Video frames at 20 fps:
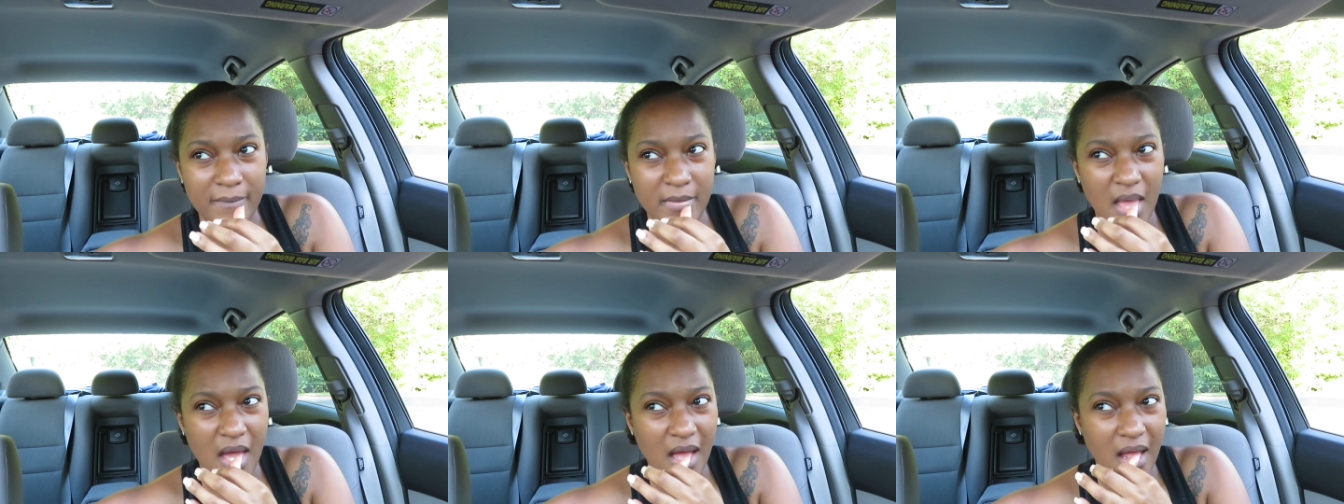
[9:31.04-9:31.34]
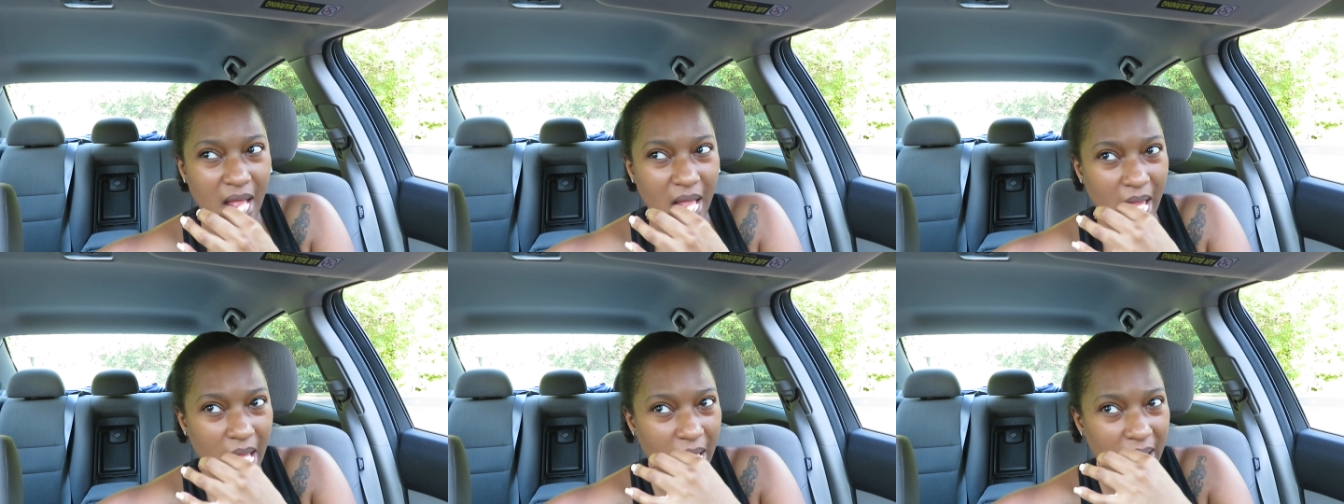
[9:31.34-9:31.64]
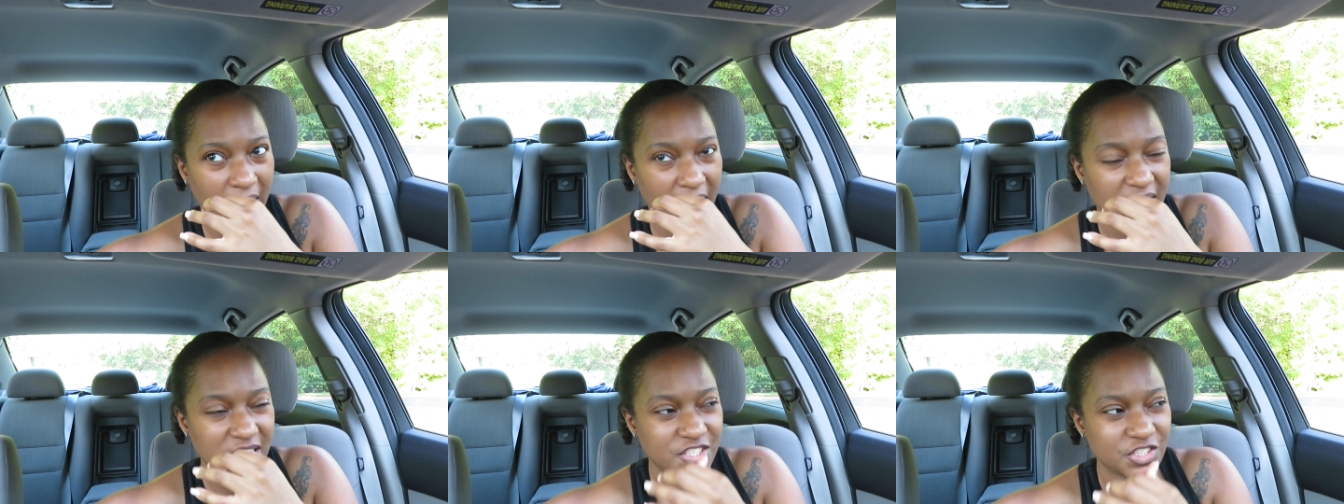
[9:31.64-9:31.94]

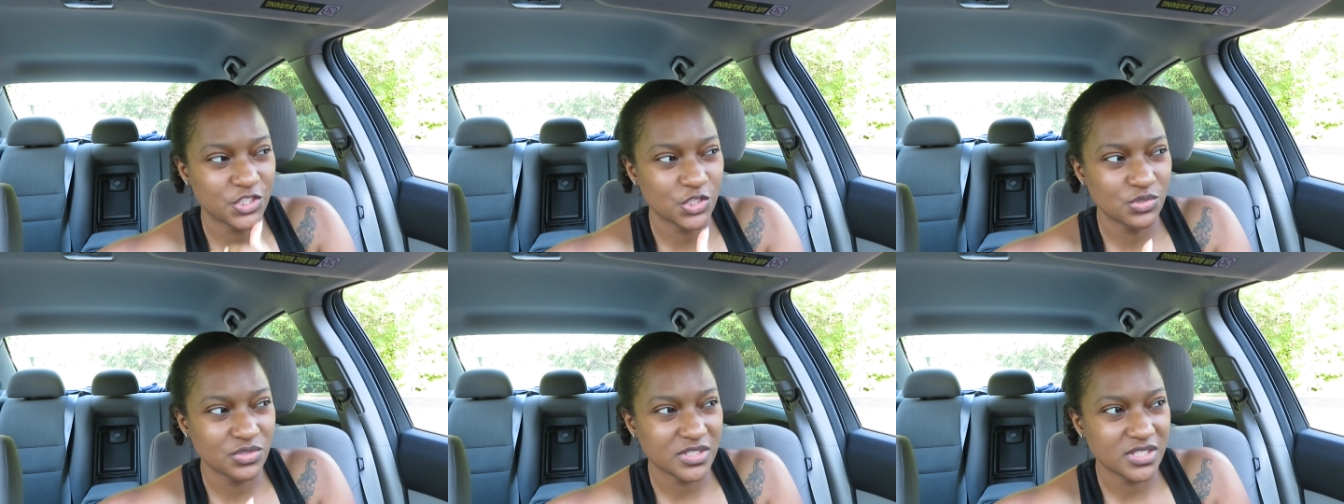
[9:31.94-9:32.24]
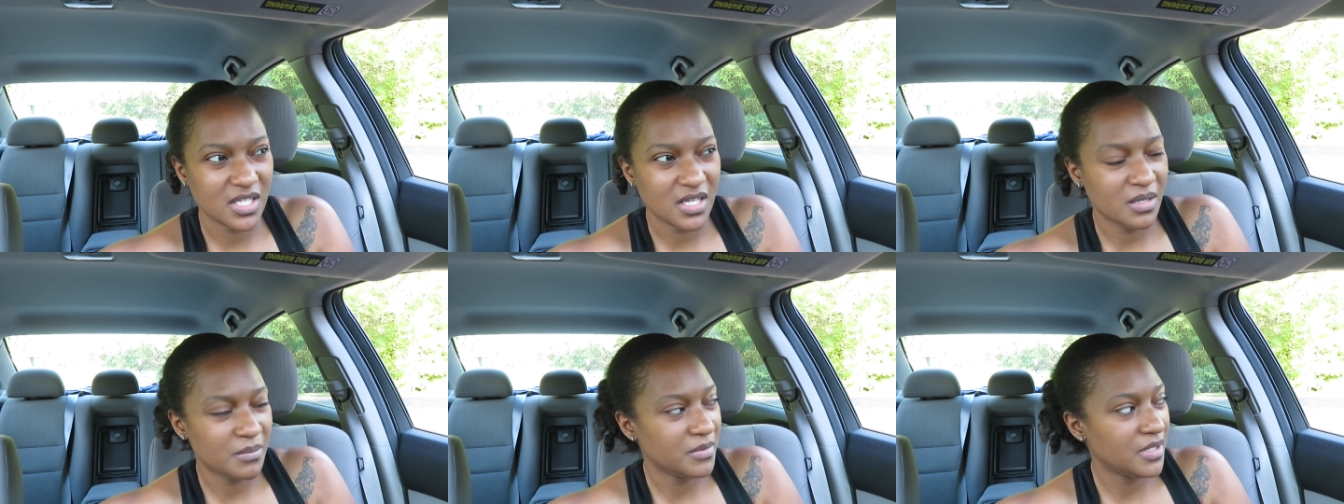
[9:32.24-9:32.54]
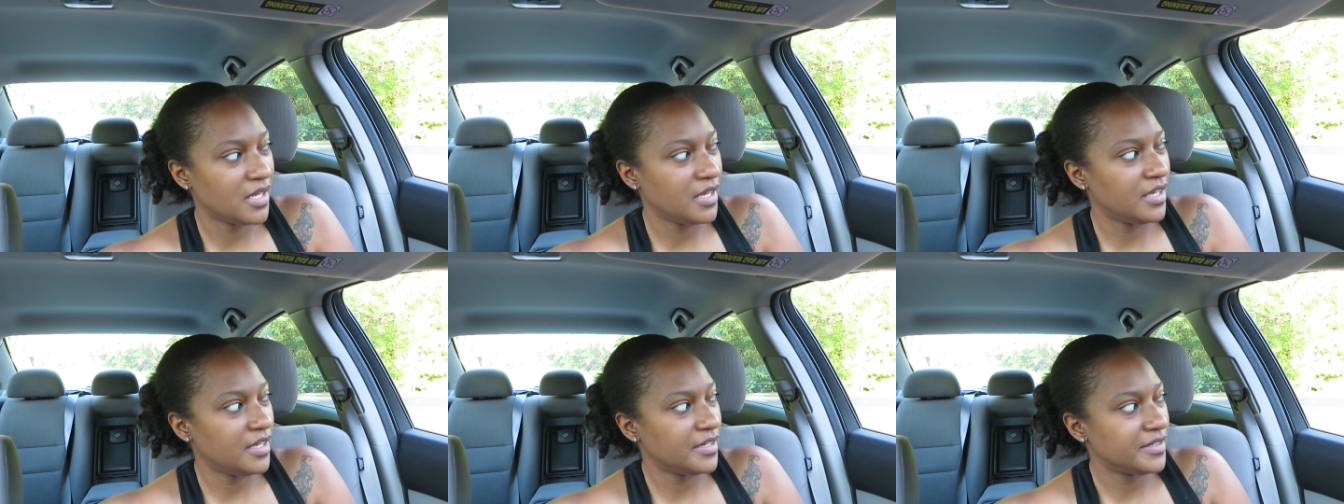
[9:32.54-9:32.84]
And she used to come
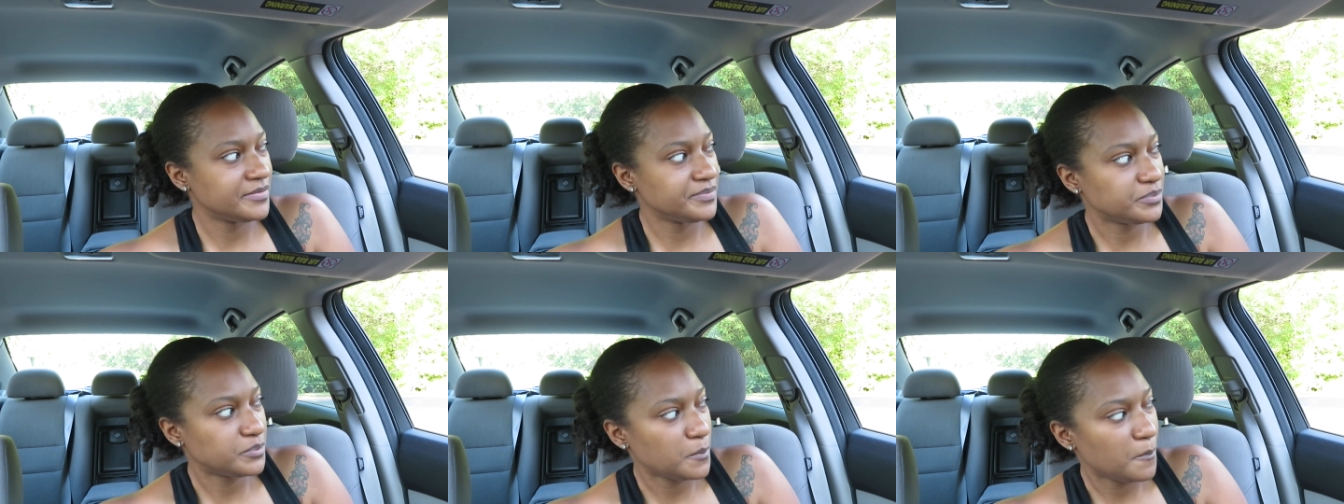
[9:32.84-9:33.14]
like